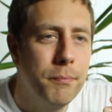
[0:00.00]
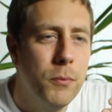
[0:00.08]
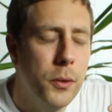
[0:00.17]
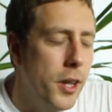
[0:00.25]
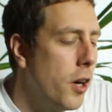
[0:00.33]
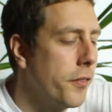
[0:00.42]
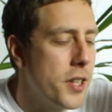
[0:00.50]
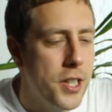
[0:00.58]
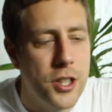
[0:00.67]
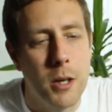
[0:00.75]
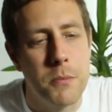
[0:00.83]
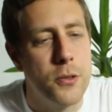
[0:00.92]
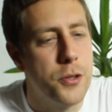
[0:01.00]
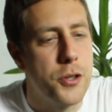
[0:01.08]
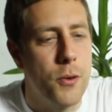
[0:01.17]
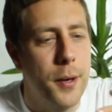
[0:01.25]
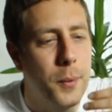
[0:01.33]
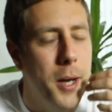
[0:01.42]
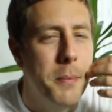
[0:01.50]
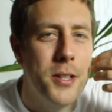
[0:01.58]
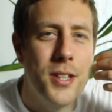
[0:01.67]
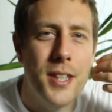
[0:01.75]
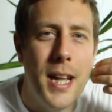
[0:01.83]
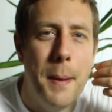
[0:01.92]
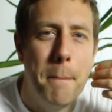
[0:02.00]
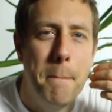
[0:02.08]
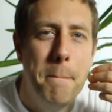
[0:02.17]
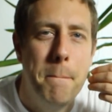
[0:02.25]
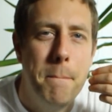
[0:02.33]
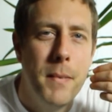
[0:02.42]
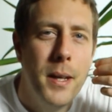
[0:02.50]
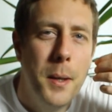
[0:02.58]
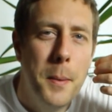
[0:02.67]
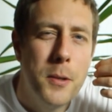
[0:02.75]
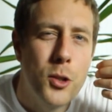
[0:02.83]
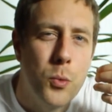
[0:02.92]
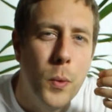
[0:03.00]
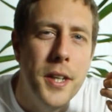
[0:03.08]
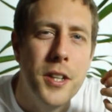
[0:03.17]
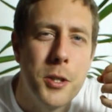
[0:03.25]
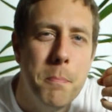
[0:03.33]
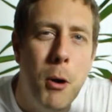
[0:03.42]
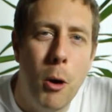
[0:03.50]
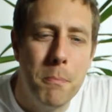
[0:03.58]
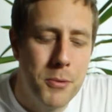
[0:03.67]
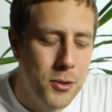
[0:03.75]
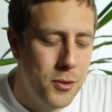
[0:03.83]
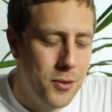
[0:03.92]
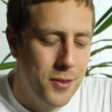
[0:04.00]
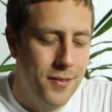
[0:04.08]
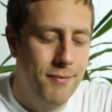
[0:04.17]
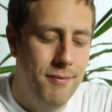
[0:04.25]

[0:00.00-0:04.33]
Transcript: Well, the aftertaste comes through straight away, but it's just that sweetness pops.